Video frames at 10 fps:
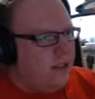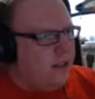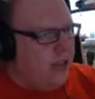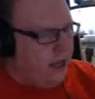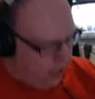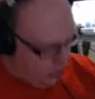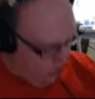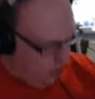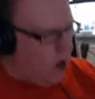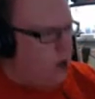Like,
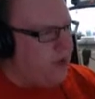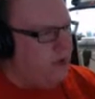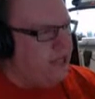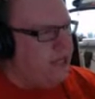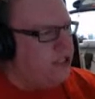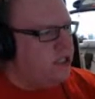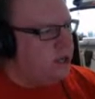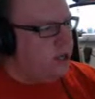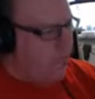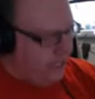okay, it's
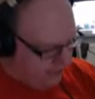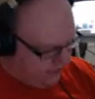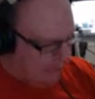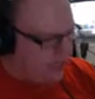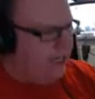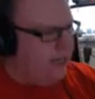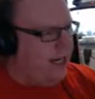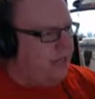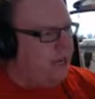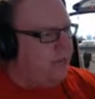not exactly
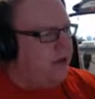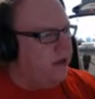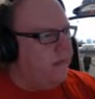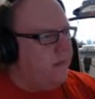like that, but